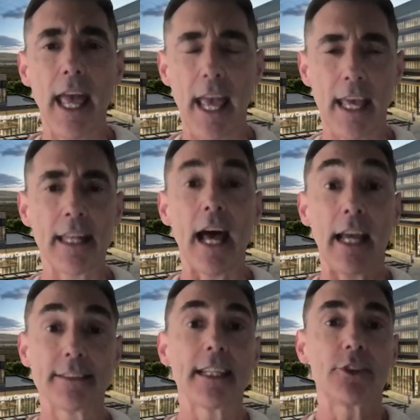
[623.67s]
And
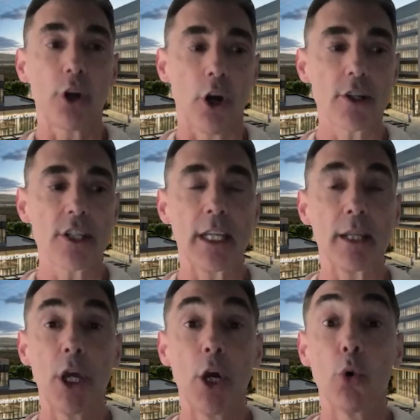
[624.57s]
I said to our
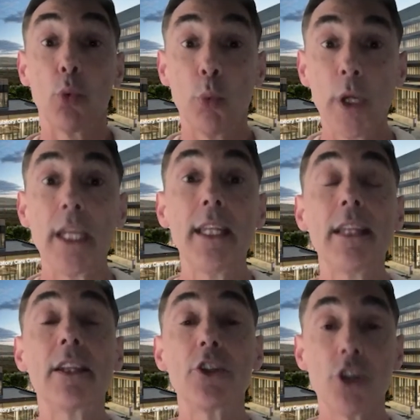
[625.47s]
team, we
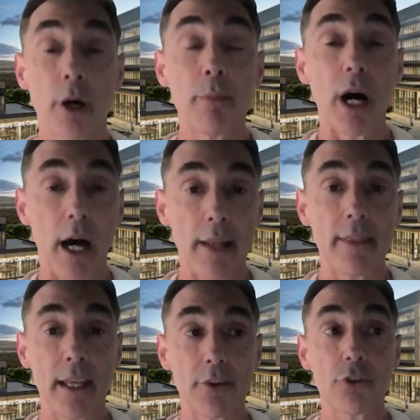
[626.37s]
need to jump
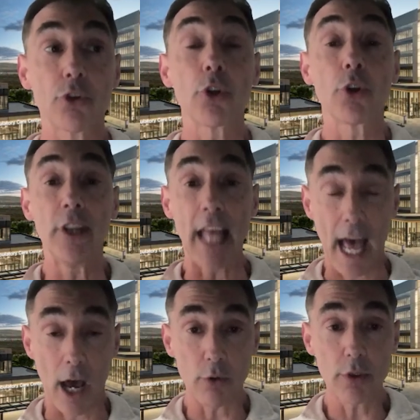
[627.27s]
on this
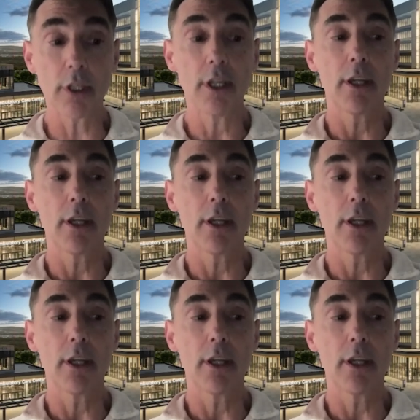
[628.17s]
now